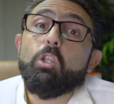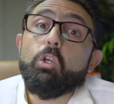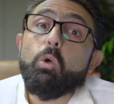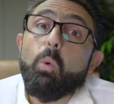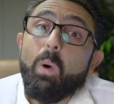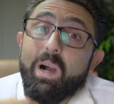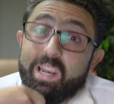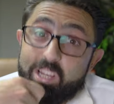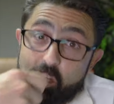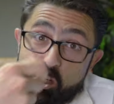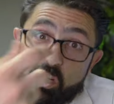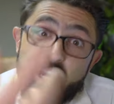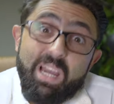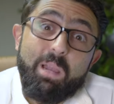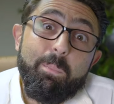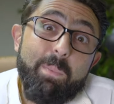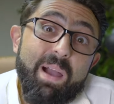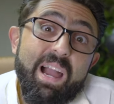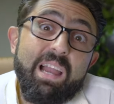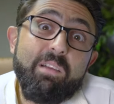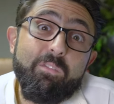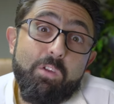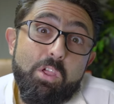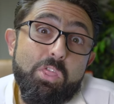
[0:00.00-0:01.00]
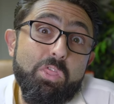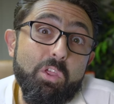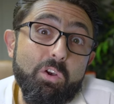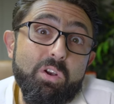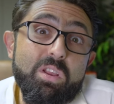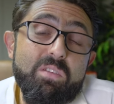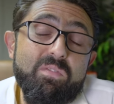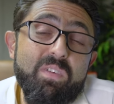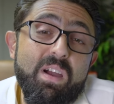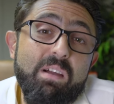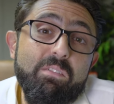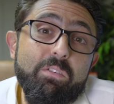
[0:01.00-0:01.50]
Do you want a check back for
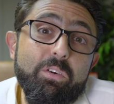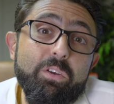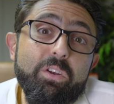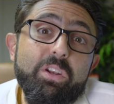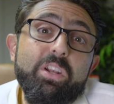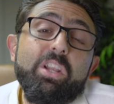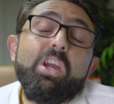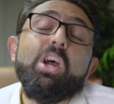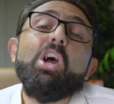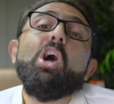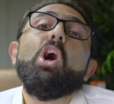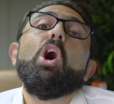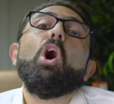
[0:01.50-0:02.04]
$3,500?